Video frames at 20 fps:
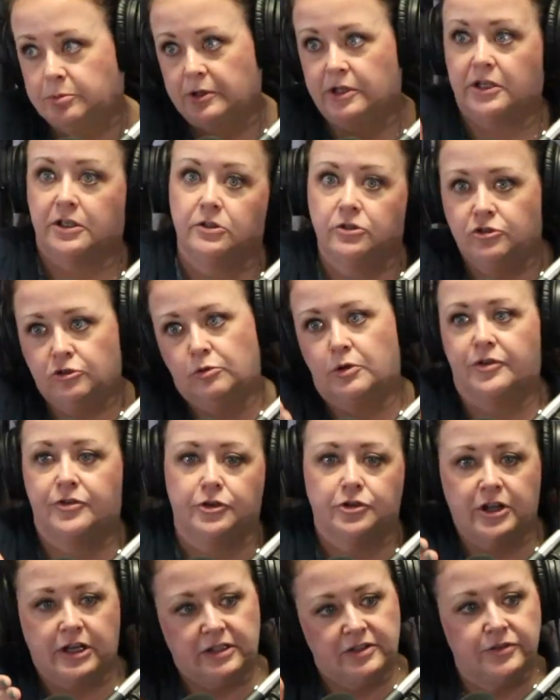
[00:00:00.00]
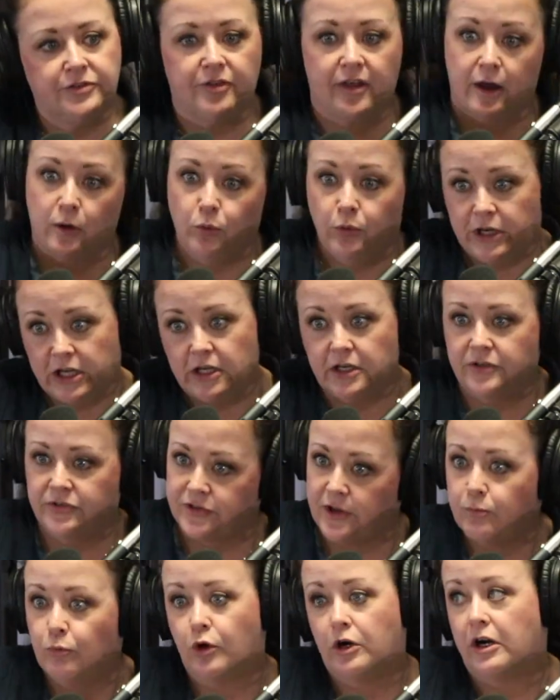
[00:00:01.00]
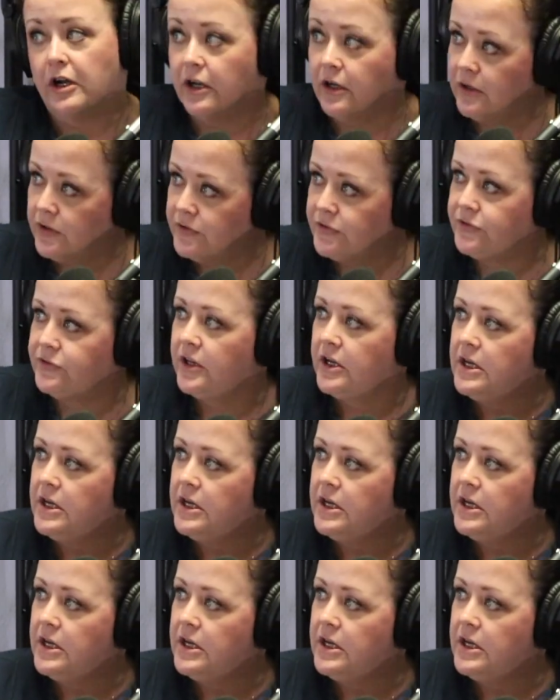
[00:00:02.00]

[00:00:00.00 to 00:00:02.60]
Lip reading: playing 2 other nights that week somewhere else.